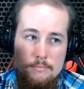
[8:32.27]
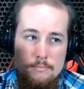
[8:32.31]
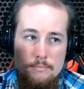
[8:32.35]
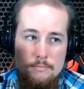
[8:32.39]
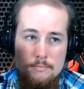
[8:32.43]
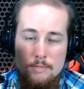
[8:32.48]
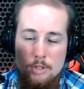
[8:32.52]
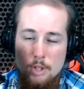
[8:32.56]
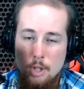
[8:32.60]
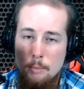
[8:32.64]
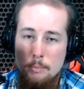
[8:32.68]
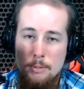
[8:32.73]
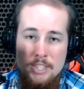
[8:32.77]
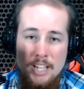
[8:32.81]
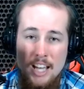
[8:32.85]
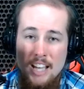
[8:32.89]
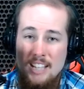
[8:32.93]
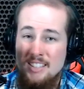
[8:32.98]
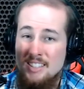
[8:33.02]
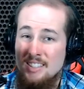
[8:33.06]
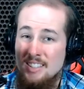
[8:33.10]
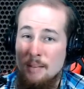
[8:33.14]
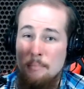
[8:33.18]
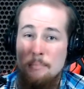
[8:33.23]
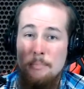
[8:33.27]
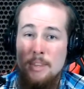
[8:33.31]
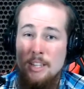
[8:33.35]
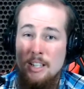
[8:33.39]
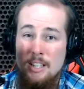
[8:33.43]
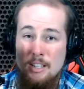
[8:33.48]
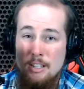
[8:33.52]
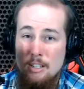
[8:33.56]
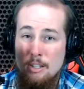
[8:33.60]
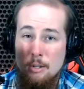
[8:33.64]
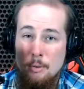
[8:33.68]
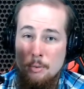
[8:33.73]
Trump has had something
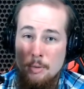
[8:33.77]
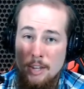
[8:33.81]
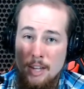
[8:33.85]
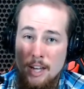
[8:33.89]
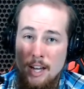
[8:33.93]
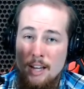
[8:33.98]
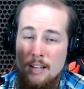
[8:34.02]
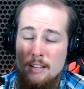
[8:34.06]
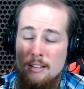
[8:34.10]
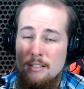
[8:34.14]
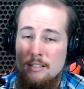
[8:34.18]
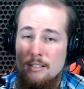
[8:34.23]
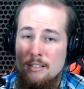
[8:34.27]
to do with that.